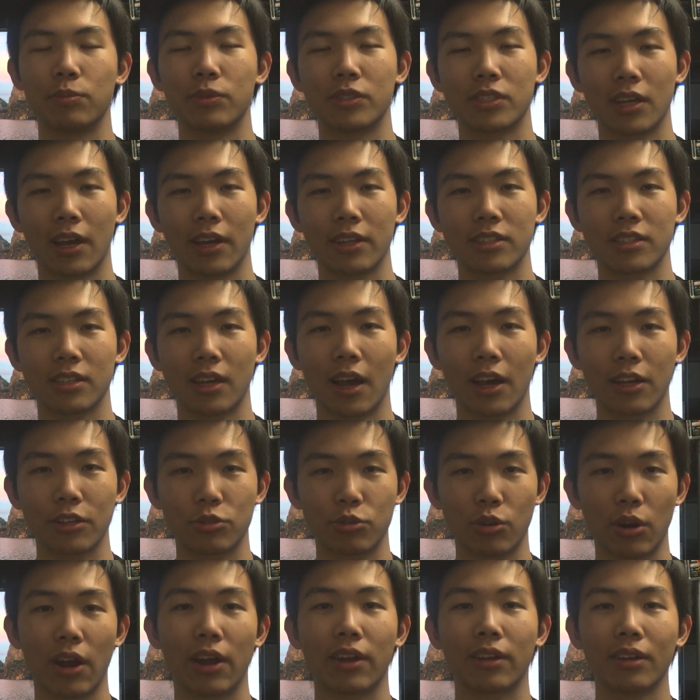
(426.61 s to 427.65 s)
Besides, I
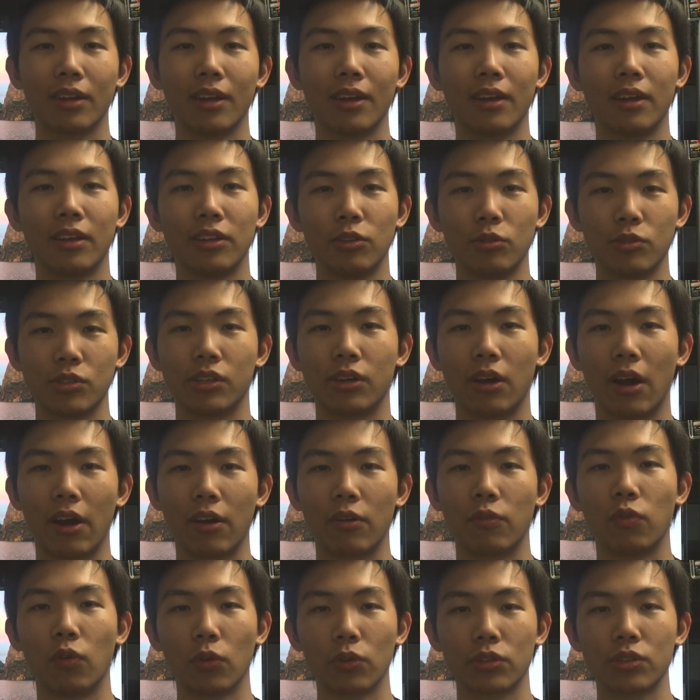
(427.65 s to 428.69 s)
tried using
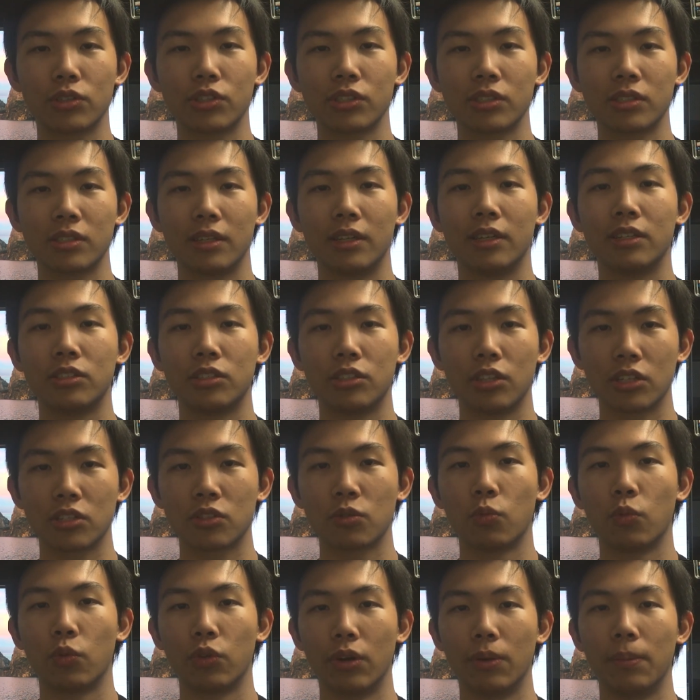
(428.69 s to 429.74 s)
higher voltages, it
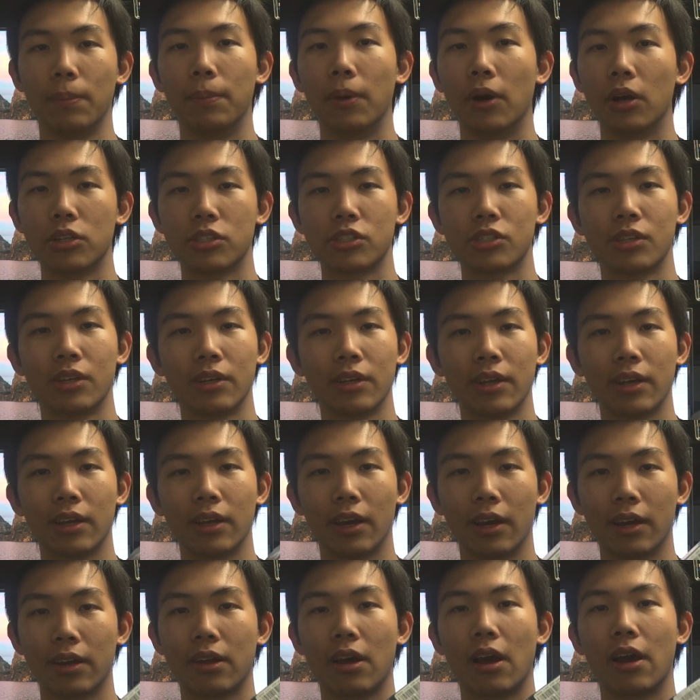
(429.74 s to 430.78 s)
just wouldn't budge
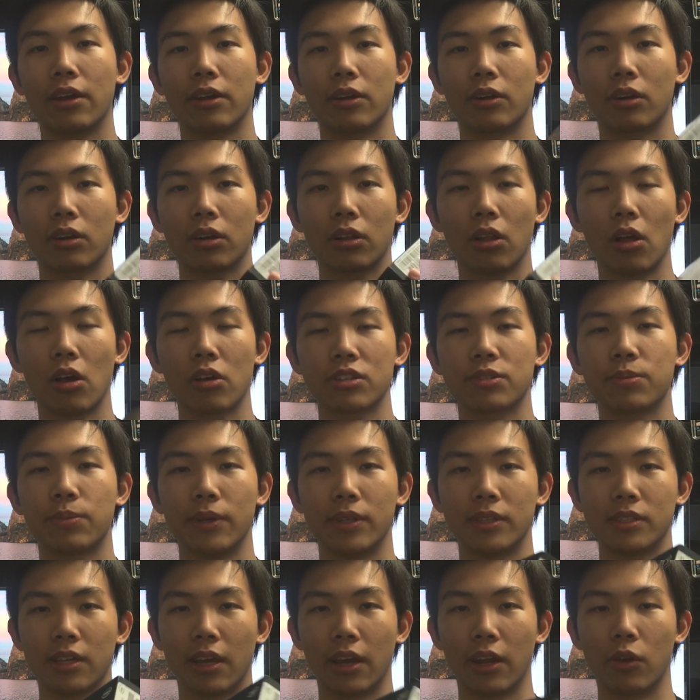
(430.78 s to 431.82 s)
at higher clock
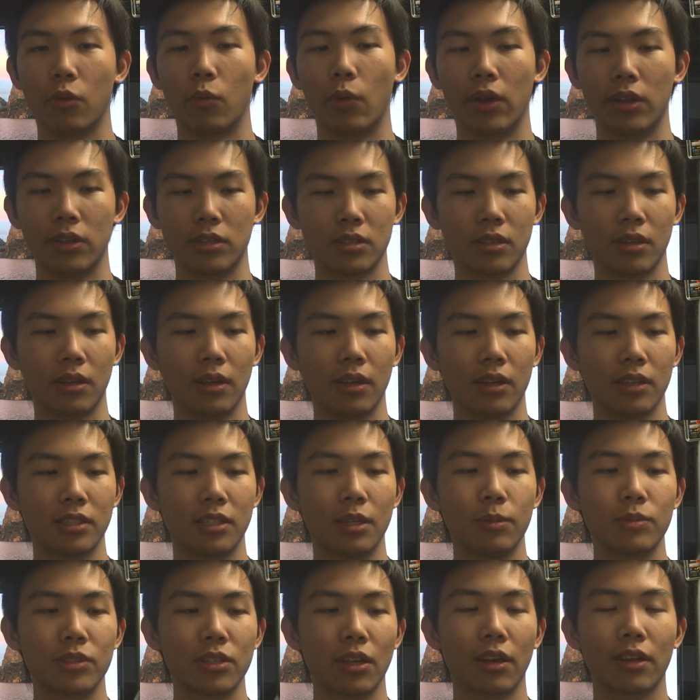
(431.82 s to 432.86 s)
speeds anyways.
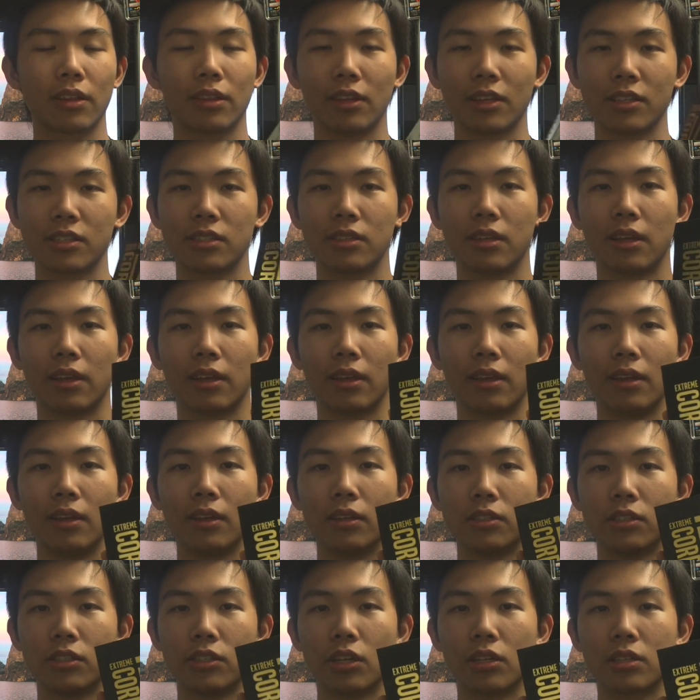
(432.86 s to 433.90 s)
Seems like this thing
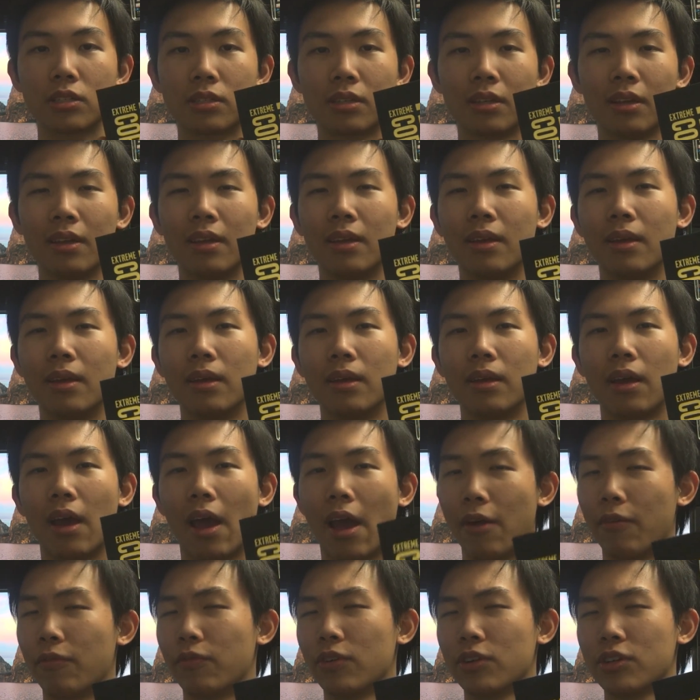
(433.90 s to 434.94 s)
is just
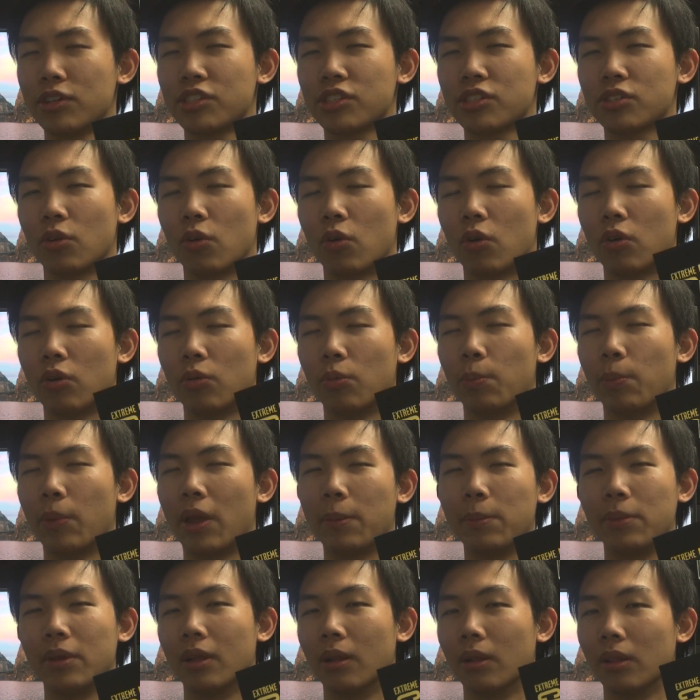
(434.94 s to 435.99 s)
average or
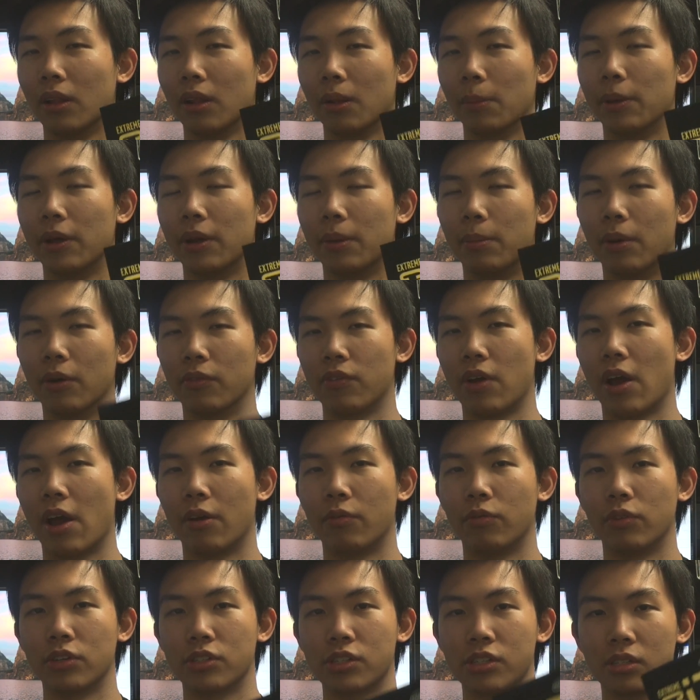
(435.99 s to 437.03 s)
maybe a little bit above
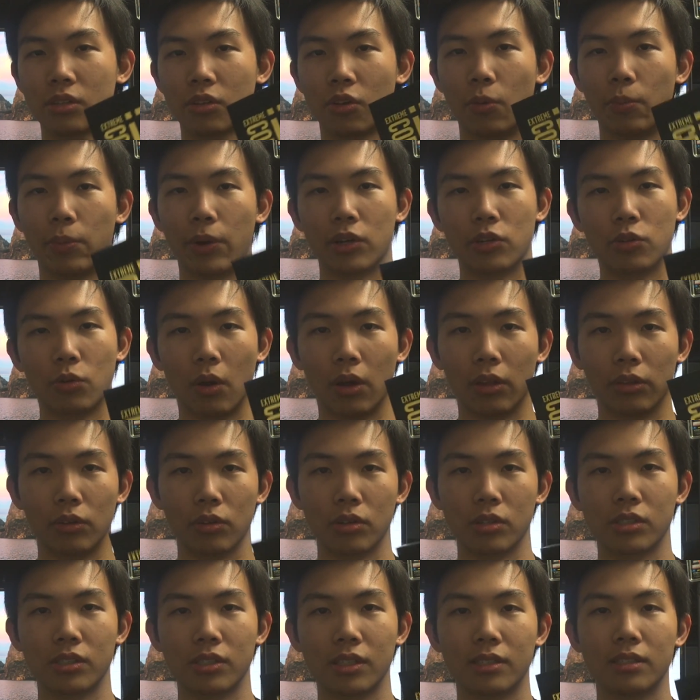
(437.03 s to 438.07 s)
average compared to
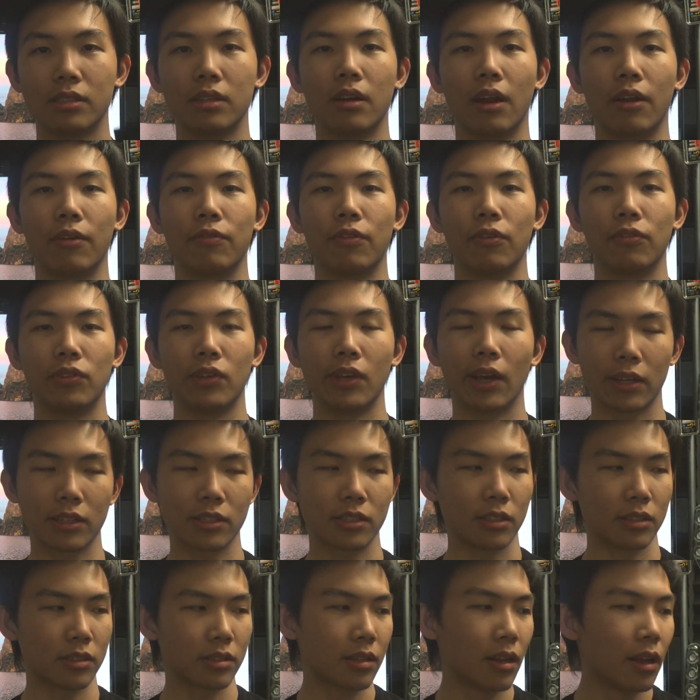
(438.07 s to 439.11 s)
other sixty-nine fifty
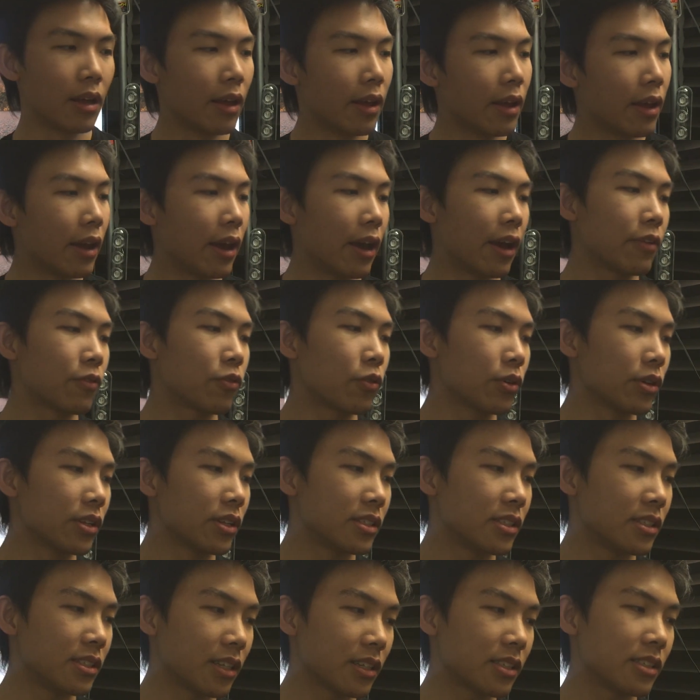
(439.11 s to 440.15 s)
X's. And for the
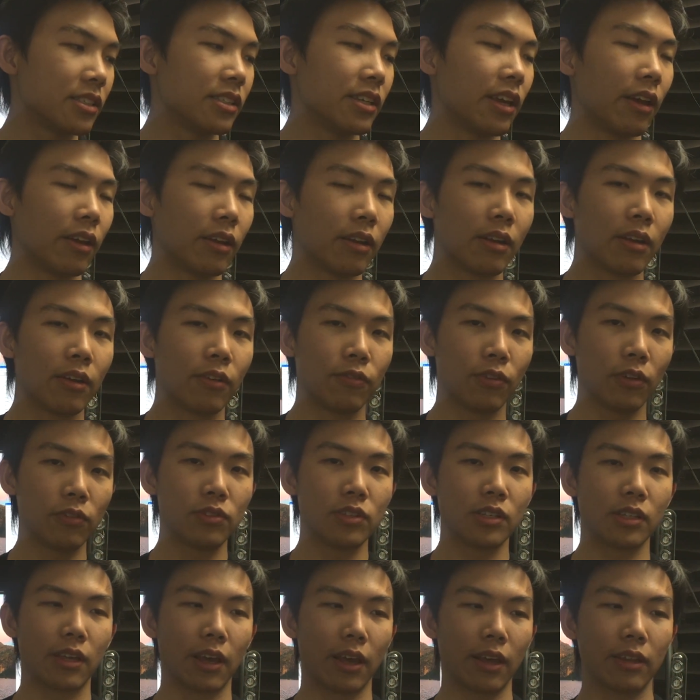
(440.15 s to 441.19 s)
sixty-eight
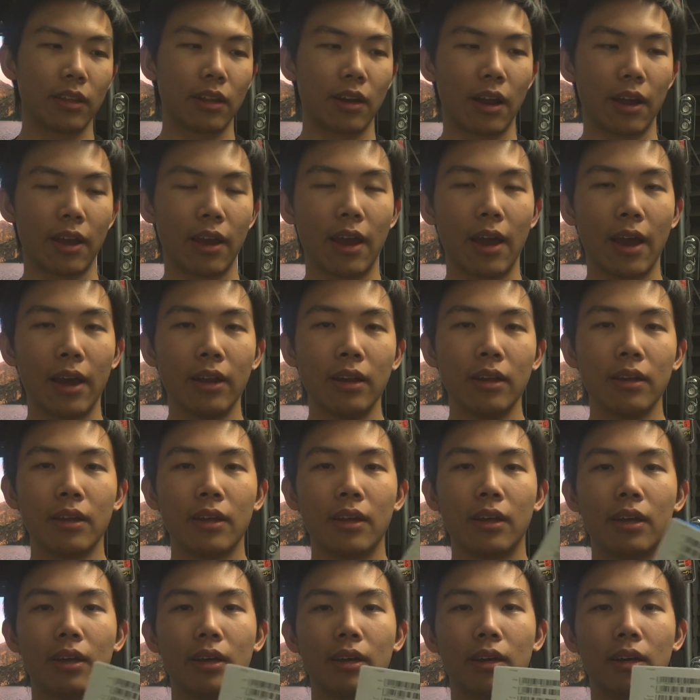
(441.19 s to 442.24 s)
fifty K that I had,
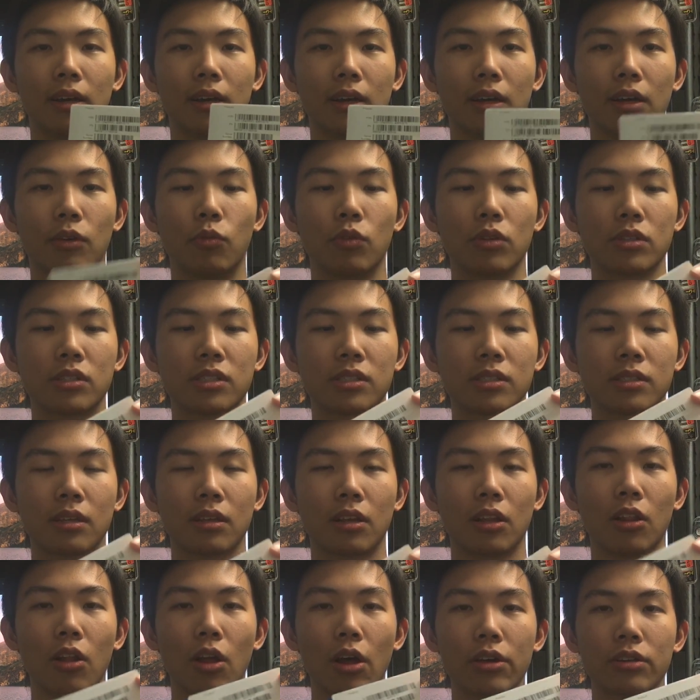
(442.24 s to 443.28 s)
uh, it was
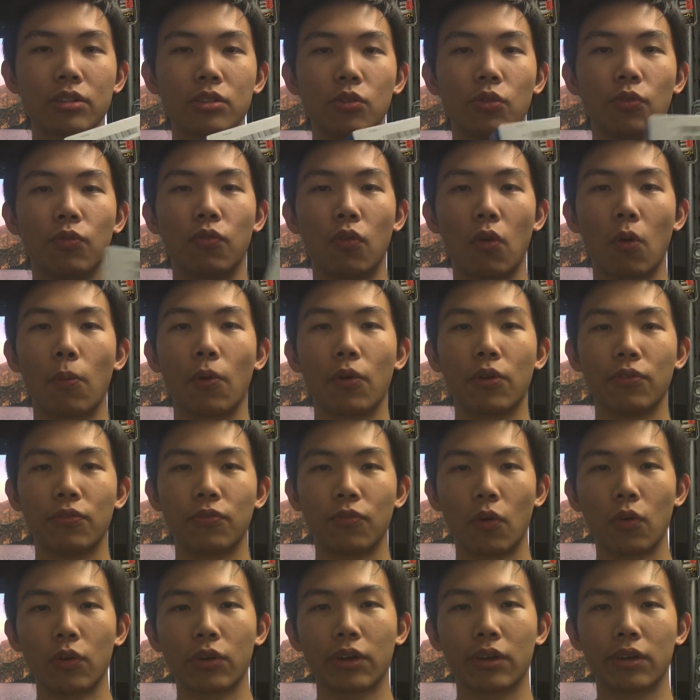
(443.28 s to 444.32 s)
clocked to four point
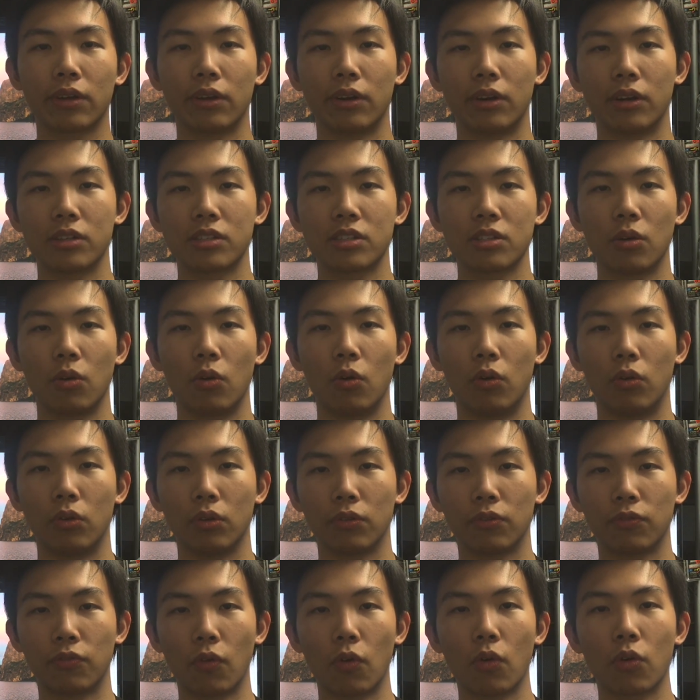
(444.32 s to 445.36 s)
four gigahertz
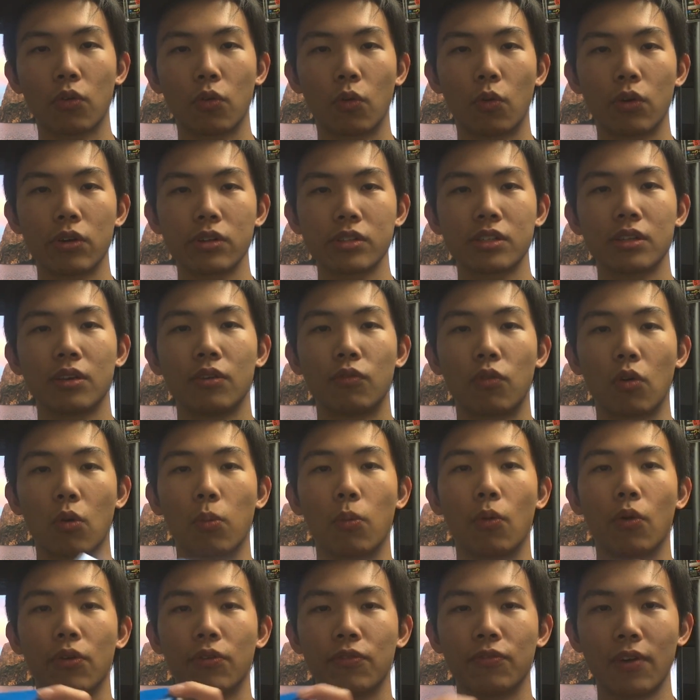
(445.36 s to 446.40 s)
on four cores, four
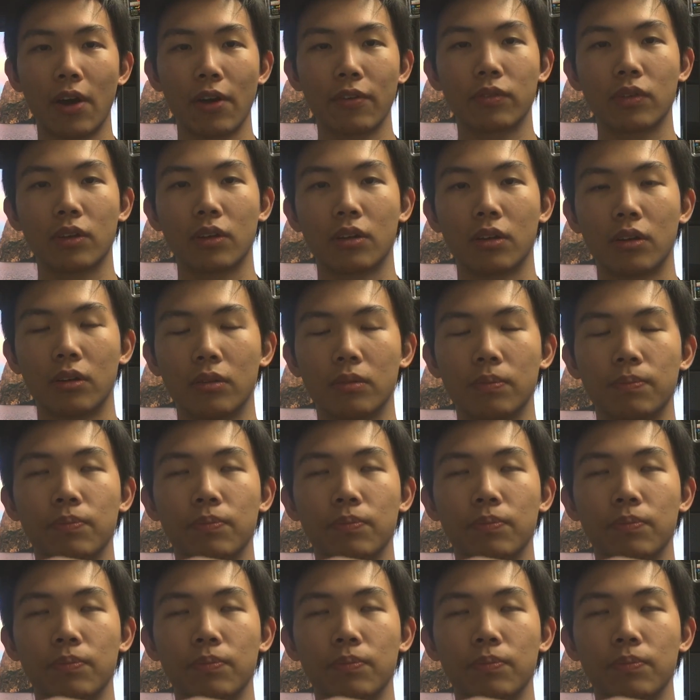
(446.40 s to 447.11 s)
point five gigahertz.